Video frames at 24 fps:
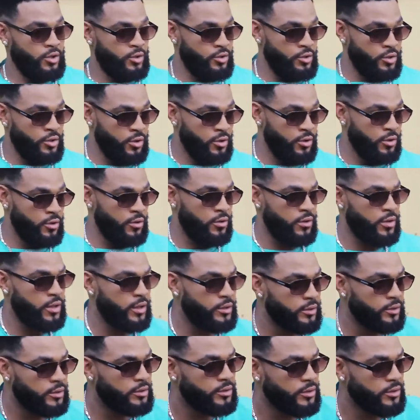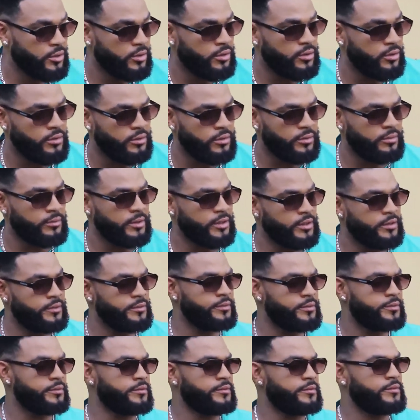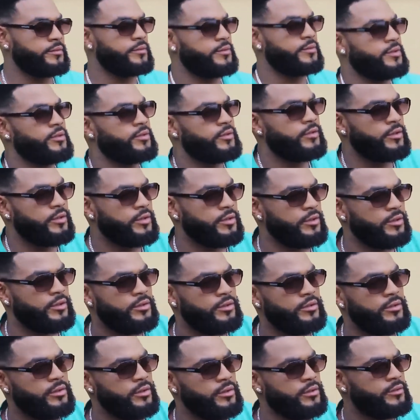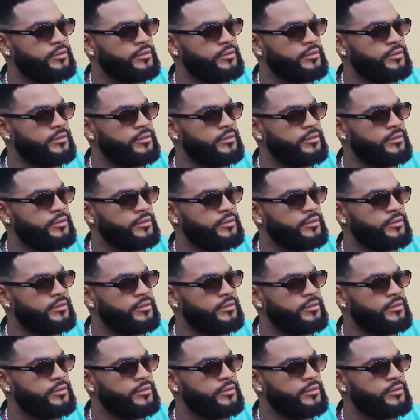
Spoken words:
Well, I don't know, man. I really